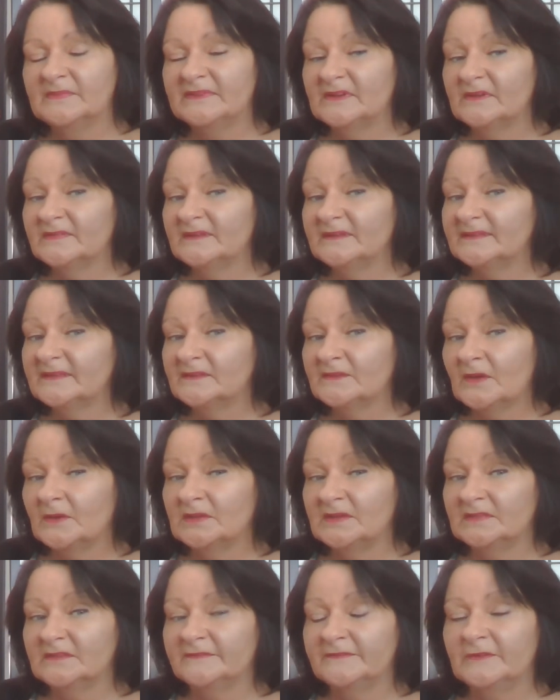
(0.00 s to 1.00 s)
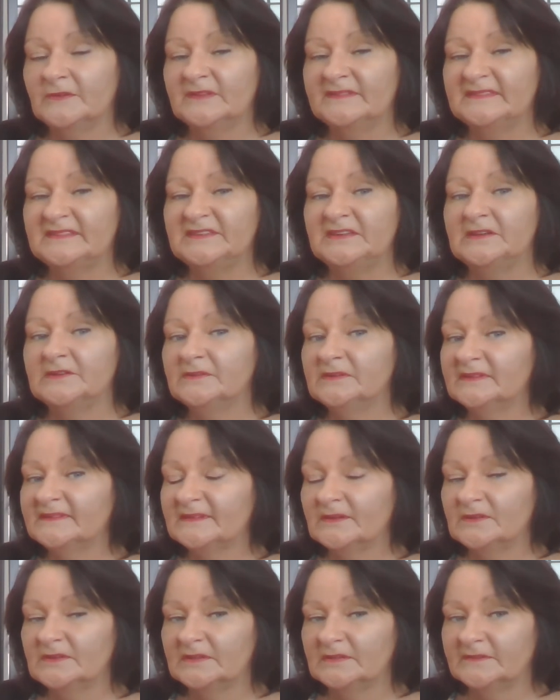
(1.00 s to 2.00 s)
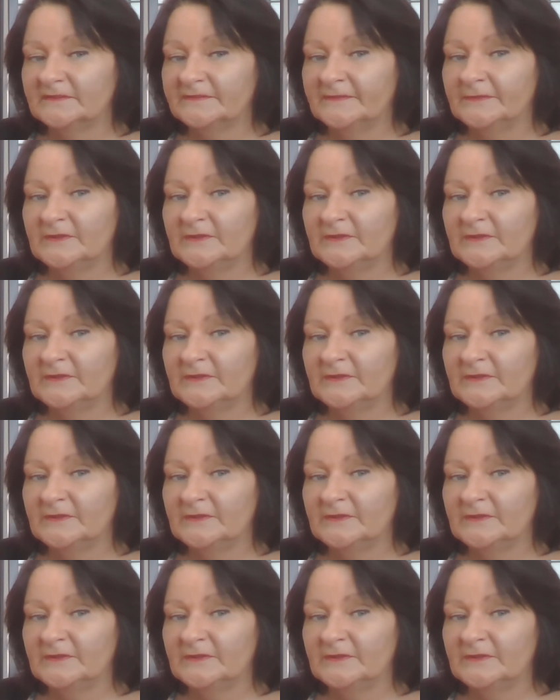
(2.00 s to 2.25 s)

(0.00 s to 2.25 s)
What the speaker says: So this is only the first year, and it's only the